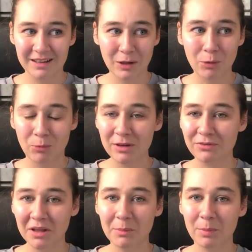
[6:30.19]
we
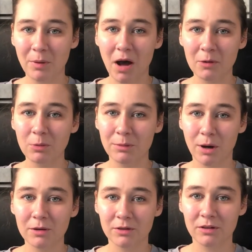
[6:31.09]
fill up a pot with
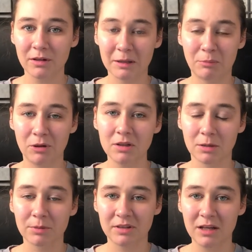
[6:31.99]
water to like boil our
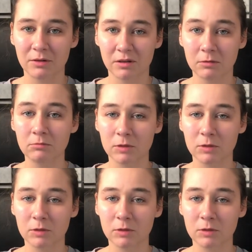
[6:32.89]
potatoes in,